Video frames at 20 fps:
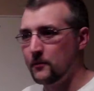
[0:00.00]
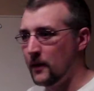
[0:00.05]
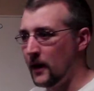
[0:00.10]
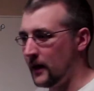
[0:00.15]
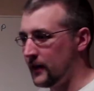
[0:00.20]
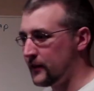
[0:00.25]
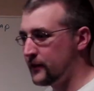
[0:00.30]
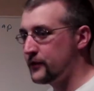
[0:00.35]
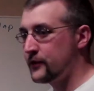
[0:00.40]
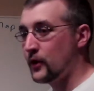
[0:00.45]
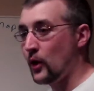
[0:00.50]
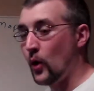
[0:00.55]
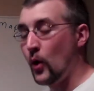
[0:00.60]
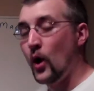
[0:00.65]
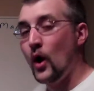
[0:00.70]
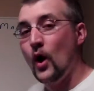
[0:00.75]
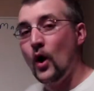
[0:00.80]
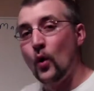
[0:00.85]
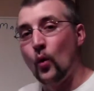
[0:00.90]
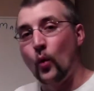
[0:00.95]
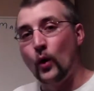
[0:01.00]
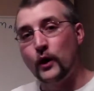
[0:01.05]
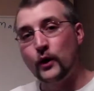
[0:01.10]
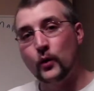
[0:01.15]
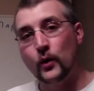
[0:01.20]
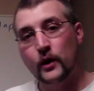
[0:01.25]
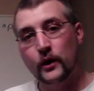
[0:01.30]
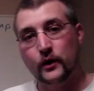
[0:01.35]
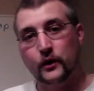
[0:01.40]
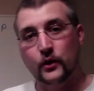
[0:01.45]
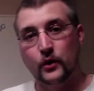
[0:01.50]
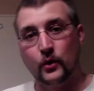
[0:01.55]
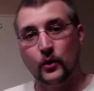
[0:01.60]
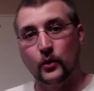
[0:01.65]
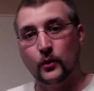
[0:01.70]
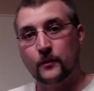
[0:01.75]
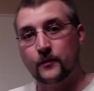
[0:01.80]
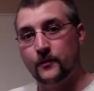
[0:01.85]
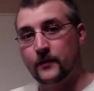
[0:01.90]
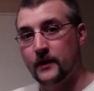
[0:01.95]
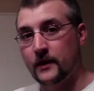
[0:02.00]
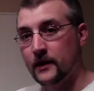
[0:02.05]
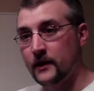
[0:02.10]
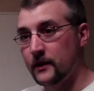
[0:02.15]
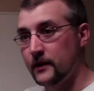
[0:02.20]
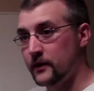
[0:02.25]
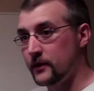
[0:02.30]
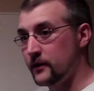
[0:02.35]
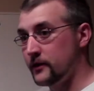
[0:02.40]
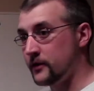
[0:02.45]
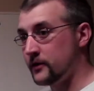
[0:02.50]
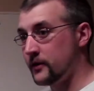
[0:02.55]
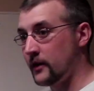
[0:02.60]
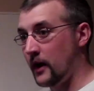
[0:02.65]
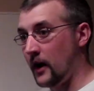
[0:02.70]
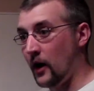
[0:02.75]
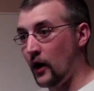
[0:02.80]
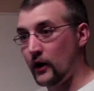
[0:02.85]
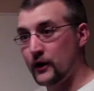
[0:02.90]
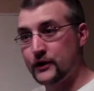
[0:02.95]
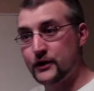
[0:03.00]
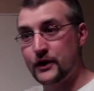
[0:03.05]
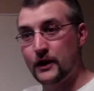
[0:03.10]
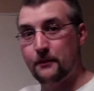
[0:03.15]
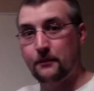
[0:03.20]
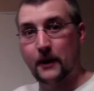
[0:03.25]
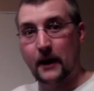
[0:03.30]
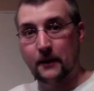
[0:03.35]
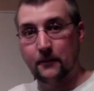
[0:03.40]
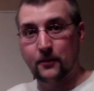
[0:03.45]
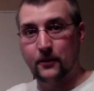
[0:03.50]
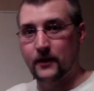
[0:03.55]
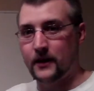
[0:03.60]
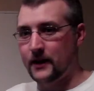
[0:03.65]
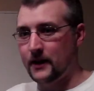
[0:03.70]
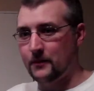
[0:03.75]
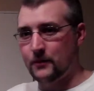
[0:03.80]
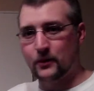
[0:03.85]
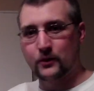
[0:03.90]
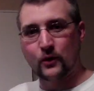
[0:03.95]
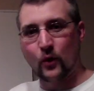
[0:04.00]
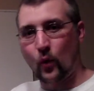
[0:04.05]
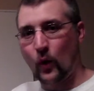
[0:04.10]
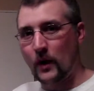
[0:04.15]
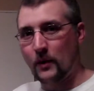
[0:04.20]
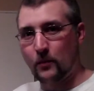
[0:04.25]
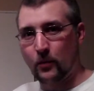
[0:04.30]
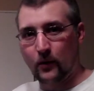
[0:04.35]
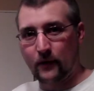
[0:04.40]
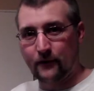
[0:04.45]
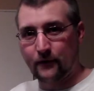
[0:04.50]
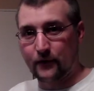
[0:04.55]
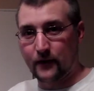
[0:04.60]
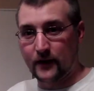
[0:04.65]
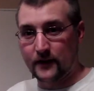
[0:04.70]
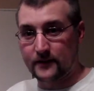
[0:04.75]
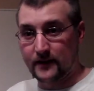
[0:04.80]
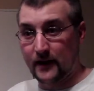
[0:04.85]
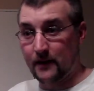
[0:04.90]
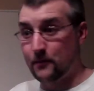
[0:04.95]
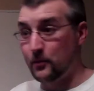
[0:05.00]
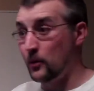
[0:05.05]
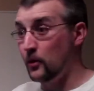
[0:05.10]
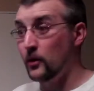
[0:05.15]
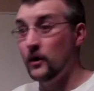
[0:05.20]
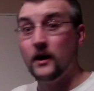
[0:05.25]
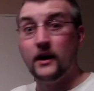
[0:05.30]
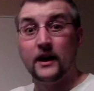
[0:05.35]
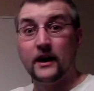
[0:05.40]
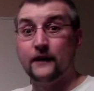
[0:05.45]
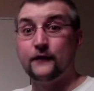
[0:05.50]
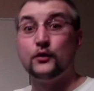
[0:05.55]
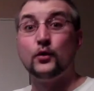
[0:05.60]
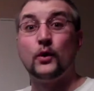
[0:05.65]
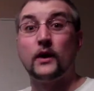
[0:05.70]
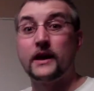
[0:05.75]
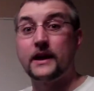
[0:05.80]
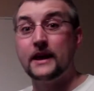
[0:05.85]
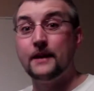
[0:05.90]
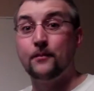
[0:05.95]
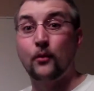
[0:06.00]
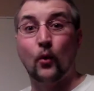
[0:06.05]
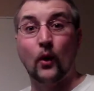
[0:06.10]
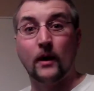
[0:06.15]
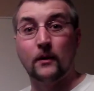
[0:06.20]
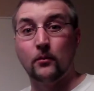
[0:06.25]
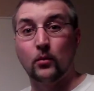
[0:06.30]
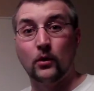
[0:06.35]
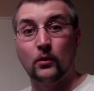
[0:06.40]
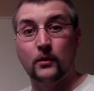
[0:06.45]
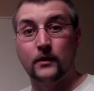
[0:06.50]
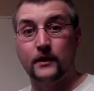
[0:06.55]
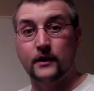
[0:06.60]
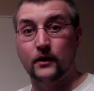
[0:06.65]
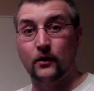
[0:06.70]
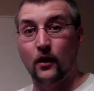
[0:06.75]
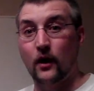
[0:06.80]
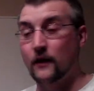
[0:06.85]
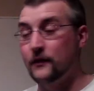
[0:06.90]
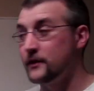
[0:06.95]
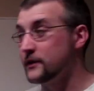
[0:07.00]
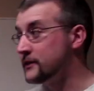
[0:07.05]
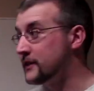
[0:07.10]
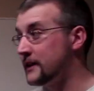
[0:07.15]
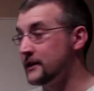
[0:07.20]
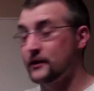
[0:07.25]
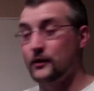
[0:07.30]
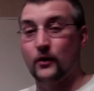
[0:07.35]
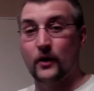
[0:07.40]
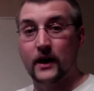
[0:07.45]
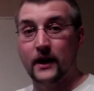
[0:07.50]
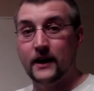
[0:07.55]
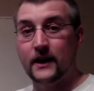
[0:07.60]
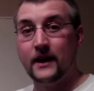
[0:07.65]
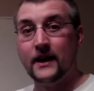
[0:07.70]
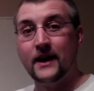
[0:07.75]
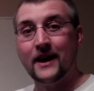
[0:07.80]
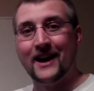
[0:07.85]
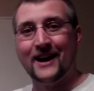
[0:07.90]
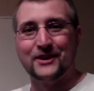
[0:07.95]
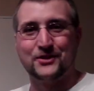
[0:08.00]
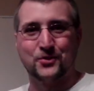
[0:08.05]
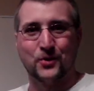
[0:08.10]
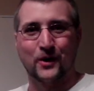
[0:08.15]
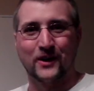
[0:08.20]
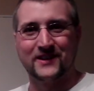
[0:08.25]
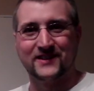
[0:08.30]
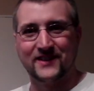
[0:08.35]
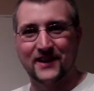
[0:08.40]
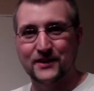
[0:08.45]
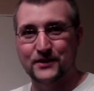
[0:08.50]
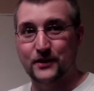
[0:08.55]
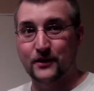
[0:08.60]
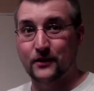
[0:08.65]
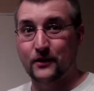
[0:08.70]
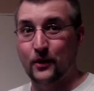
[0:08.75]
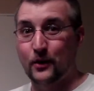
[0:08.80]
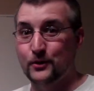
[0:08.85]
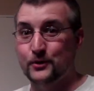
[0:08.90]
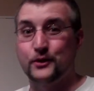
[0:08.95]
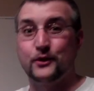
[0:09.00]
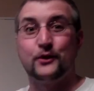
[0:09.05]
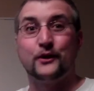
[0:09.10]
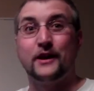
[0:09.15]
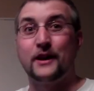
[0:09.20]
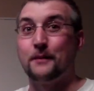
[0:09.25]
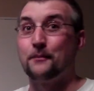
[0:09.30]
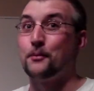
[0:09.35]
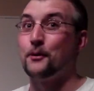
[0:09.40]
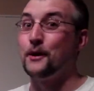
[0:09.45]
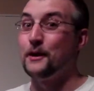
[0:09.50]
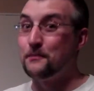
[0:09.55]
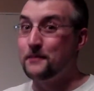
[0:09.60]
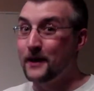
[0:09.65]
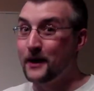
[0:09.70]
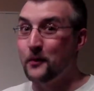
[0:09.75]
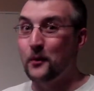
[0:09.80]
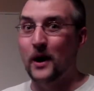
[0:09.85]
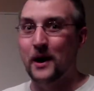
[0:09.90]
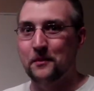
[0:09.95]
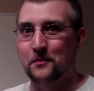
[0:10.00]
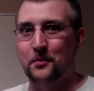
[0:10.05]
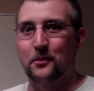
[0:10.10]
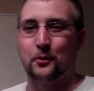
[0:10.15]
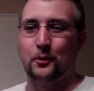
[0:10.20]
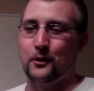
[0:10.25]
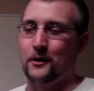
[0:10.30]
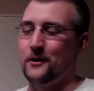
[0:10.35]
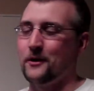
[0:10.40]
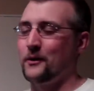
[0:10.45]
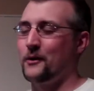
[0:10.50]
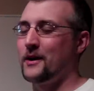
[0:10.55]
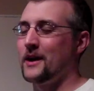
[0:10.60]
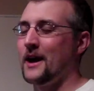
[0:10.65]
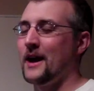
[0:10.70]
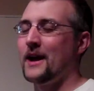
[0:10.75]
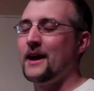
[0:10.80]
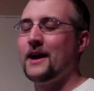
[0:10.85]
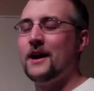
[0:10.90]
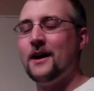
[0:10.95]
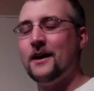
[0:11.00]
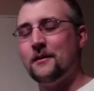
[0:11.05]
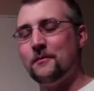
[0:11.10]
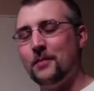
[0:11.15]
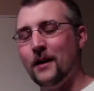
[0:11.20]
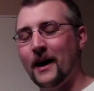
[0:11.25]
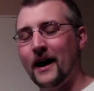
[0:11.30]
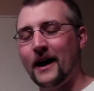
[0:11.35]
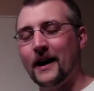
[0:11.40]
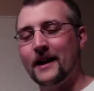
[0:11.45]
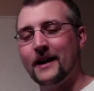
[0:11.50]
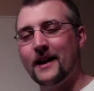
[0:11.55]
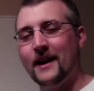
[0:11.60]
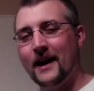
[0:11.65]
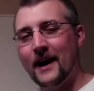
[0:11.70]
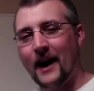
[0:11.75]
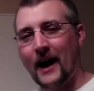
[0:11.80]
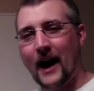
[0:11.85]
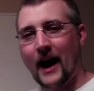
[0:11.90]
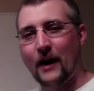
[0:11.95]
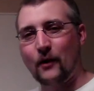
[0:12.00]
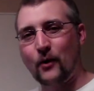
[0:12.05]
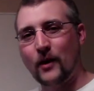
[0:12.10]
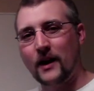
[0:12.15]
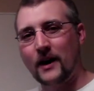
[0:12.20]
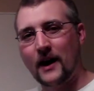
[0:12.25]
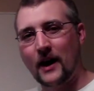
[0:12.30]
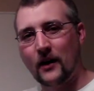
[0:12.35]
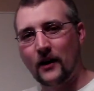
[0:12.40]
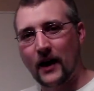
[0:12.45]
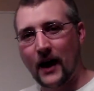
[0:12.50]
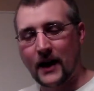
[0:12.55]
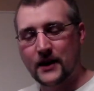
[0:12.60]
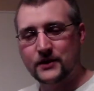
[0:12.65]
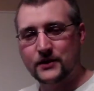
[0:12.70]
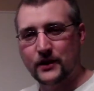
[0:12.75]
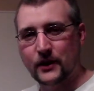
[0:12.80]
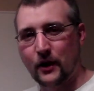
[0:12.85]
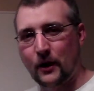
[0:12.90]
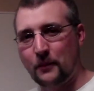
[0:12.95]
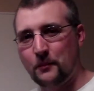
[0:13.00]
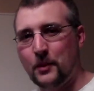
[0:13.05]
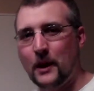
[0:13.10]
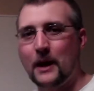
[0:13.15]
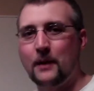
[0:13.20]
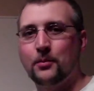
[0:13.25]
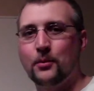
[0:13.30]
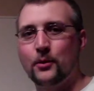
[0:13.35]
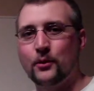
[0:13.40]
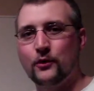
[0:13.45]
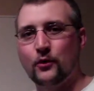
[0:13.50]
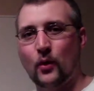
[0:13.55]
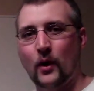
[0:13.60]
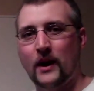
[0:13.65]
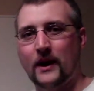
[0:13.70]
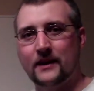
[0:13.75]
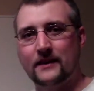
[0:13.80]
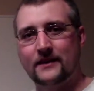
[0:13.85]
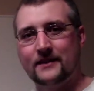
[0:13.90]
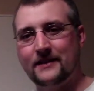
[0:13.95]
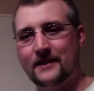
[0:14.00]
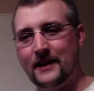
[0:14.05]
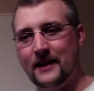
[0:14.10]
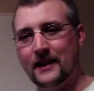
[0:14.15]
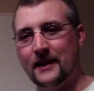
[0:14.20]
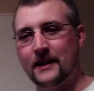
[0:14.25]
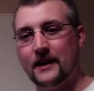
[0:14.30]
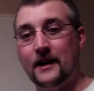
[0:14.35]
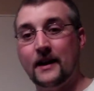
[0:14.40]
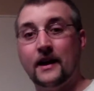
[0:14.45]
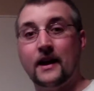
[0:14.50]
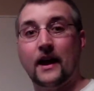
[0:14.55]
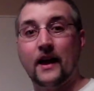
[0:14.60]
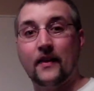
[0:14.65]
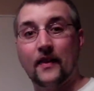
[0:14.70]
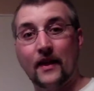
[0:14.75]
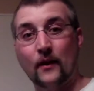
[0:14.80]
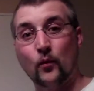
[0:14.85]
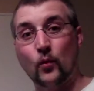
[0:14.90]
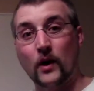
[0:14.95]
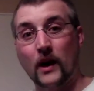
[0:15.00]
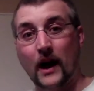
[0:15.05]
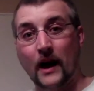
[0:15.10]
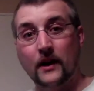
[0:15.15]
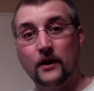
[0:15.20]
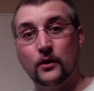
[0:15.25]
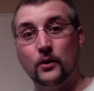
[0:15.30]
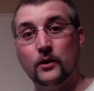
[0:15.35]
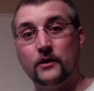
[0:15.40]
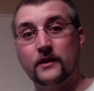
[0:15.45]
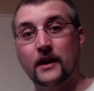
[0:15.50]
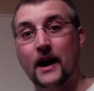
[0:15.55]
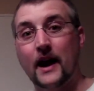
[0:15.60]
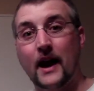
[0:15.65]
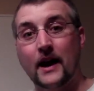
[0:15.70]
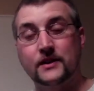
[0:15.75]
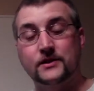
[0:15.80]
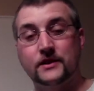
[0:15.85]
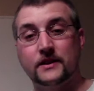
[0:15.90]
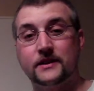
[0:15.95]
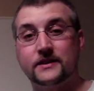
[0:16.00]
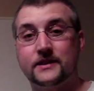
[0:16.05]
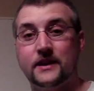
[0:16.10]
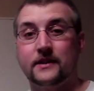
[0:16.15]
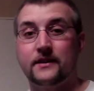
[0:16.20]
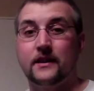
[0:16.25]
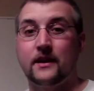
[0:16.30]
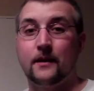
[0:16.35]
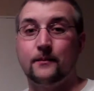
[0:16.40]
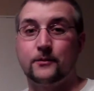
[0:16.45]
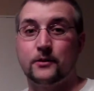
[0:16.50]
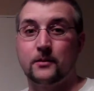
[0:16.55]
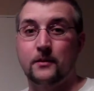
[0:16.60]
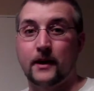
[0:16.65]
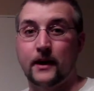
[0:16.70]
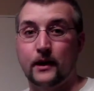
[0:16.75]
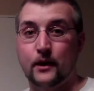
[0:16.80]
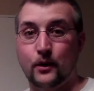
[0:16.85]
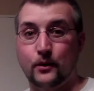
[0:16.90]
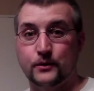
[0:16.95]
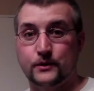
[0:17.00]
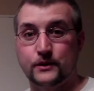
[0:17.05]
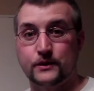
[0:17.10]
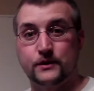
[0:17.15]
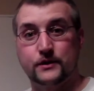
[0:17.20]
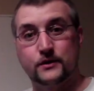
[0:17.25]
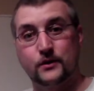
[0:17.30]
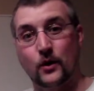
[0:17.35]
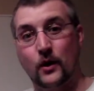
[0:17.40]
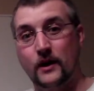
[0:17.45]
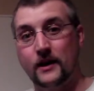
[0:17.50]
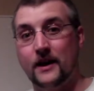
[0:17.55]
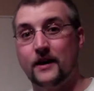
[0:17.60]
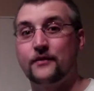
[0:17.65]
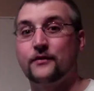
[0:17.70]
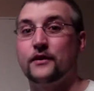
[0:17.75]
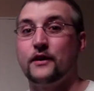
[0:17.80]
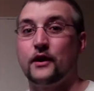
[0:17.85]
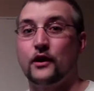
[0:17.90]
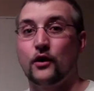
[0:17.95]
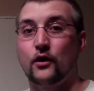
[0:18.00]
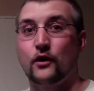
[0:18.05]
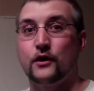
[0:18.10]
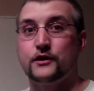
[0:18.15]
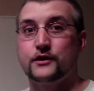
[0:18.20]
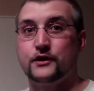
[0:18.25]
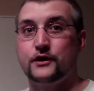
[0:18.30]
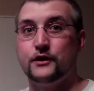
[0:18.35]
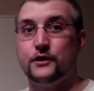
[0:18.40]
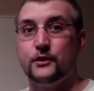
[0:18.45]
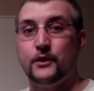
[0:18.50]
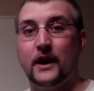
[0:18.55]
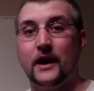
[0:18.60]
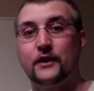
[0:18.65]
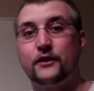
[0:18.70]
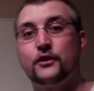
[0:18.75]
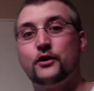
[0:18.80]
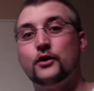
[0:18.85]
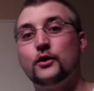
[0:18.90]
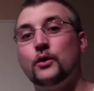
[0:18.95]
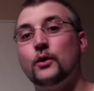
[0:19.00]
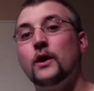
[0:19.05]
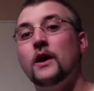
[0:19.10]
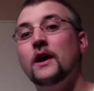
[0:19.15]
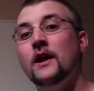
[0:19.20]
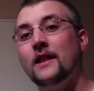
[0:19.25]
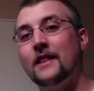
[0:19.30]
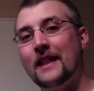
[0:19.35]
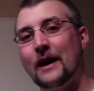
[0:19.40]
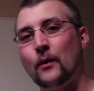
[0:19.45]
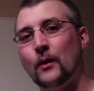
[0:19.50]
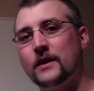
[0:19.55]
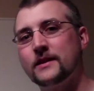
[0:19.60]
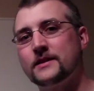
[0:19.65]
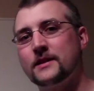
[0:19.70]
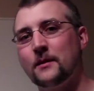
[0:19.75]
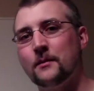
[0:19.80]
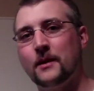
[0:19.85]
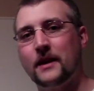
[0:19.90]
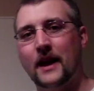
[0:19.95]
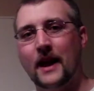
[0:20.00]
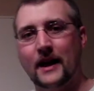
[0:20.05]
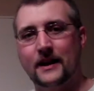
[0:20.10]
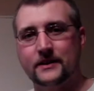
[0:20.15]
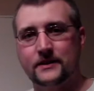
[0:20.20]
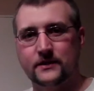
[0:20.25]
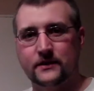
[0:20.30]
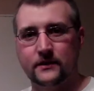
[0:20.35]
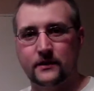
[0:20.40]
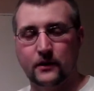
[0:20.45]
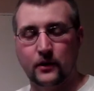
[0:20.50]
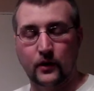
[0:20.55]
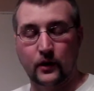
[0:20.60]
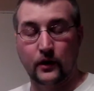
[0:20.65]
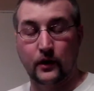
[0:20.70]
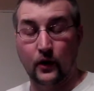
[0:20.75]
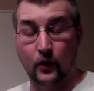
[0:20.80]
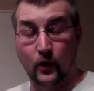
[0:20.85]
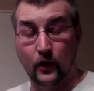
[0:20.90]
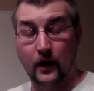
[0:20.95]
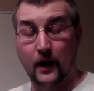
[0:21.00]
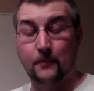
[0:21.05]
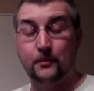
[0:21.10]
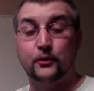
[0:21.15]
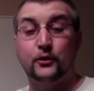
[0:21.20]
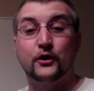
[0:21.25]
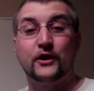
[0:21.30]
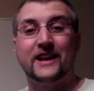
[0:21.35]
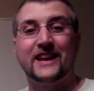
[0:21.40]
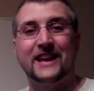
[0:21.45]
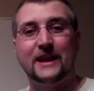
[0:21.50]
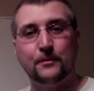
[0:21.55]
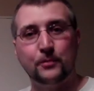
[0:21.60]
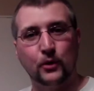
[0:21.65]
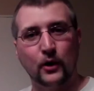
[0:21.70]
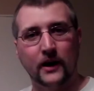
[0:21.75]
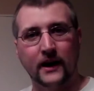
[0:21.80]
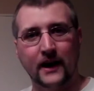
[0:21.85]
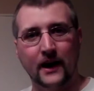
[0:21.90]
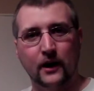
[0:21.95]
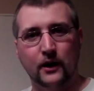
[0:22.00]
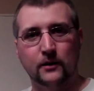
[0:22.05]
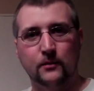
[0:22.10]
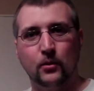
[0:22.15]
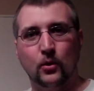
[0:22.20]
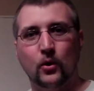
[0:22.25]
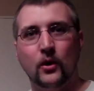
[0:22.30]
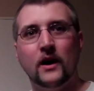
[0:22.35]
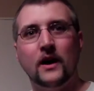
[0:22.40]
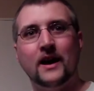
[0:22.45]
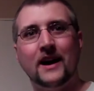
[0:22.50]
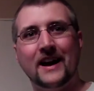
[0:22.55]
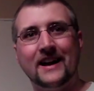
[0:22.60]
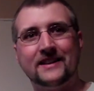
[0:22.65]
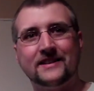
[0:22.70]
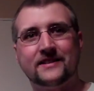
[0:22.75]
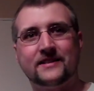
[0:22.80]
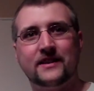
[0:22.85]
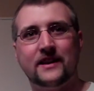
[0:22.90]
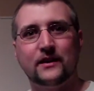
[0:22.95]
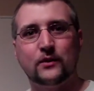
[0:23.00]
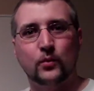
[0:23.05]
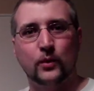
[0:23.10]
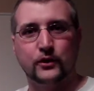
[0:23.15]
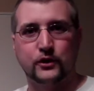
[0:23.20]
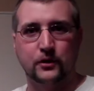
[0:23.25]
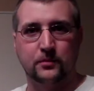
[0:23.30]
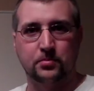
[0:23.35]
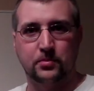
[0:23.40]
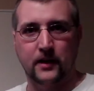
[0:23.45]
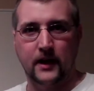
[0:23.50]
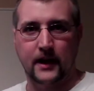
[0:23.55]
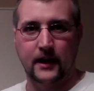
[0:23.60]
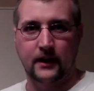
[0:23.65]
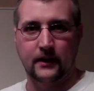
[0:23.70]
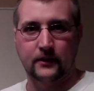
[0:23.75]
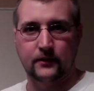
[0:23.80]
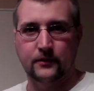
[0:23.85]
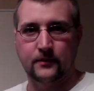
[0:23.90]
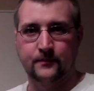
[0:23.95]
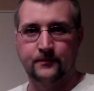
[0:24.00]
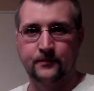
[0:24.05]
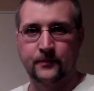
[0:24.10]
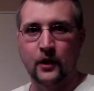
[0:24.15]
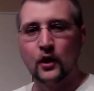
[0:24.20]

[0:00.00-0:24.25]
month. So what you want to do is, on a sheet of paper, and again I'm using a whiteboard for example, if you want to keep a whiteboard within your office, that's great. As your organization grows, you're going to need a pretty big whiteboard, okay? But I write it out actually on paper so I can see it, and then what I do is I actually send it up to my coaches. So I definitely encourage you to do that too. That way somebody has the opportunity to keep you accountable and sees what your plan is.